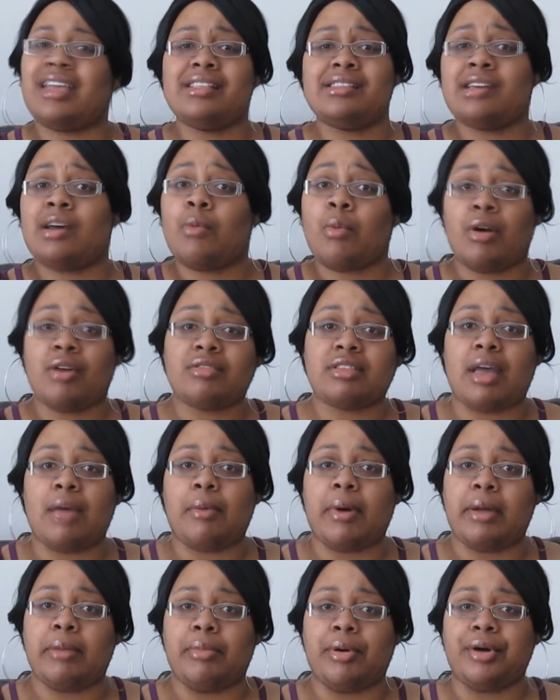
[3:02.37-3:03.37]
It don't work that
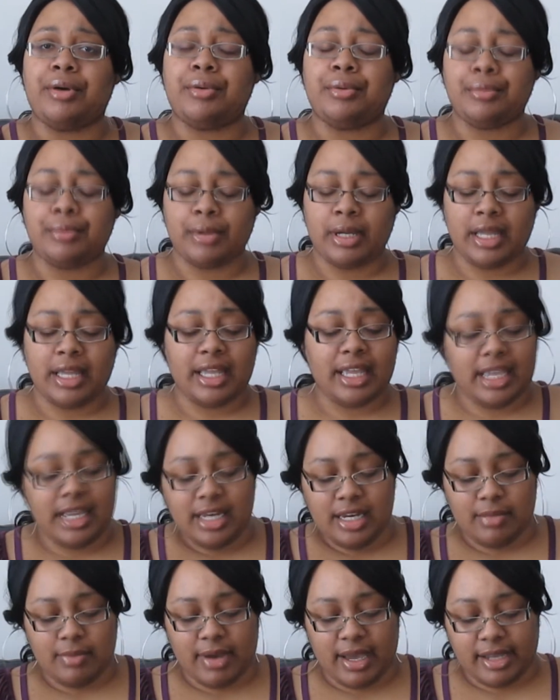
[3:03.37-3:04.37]
way, boo.
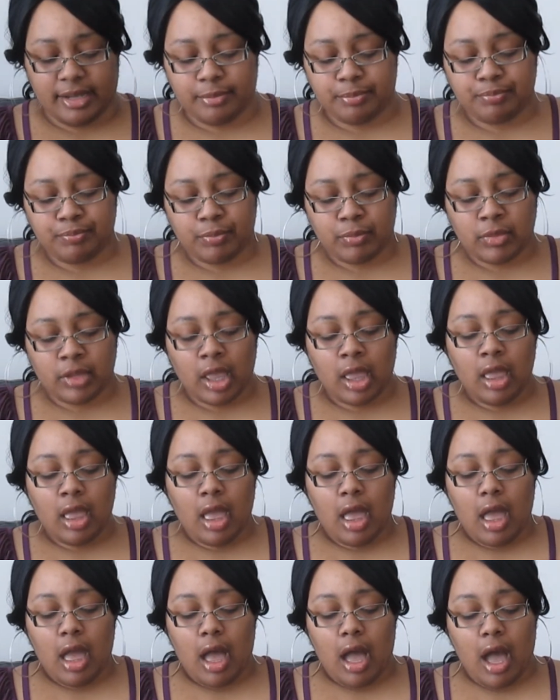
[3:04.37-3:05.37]
Anyway.
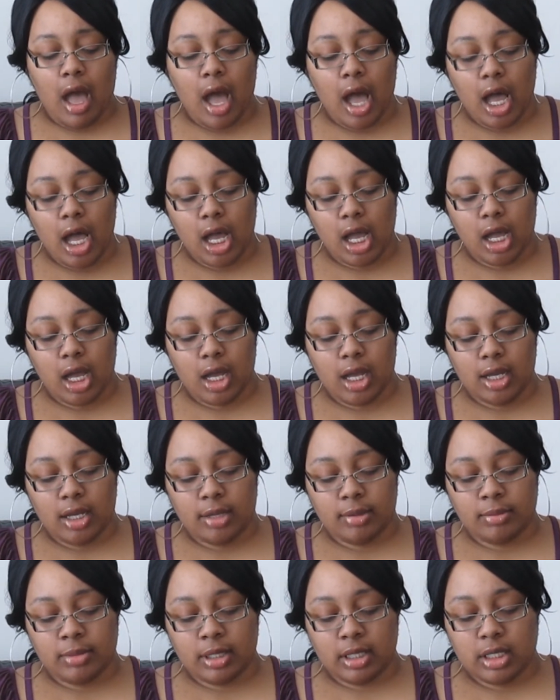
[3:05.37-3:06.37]

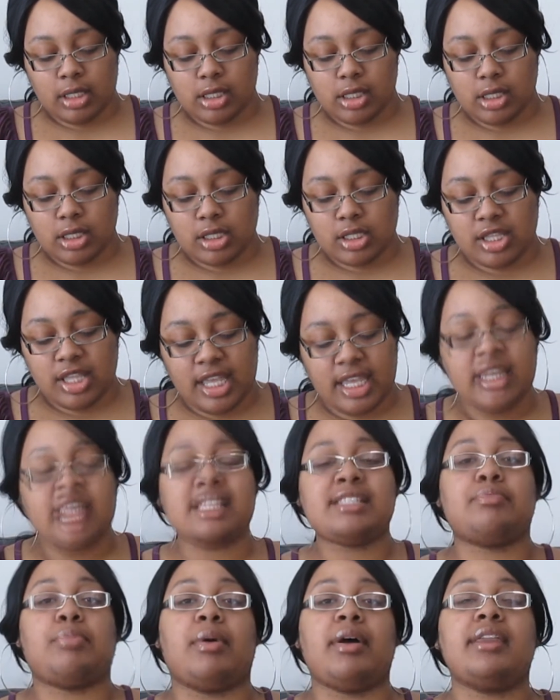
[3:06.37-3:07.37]
Then
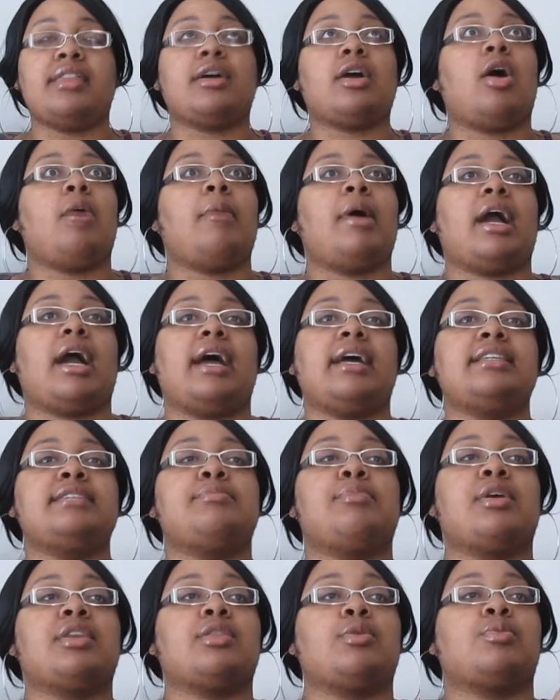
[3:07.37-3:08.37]
his brother, oh my God,
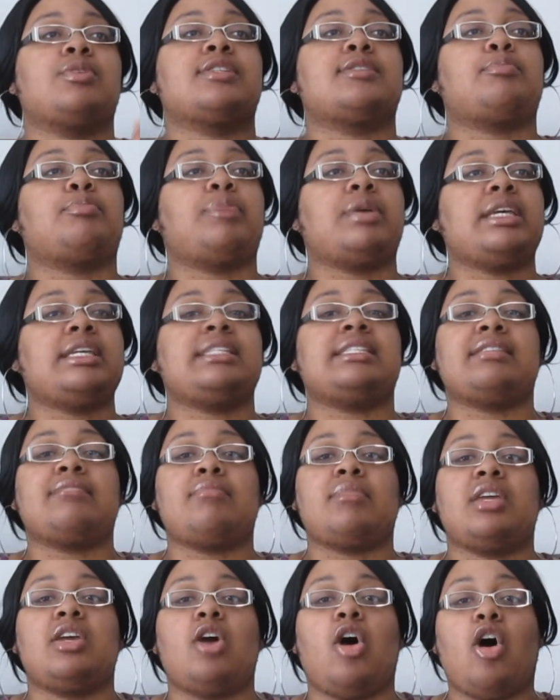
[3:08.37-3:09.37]
his brother was
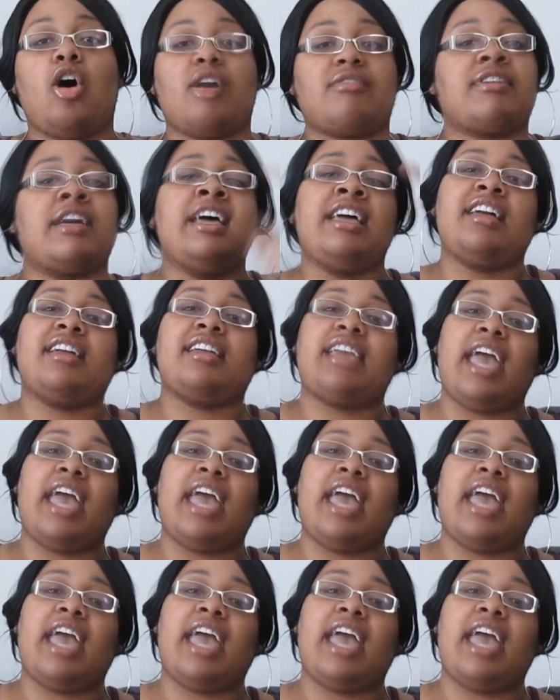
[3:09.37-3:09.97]
pissing me off.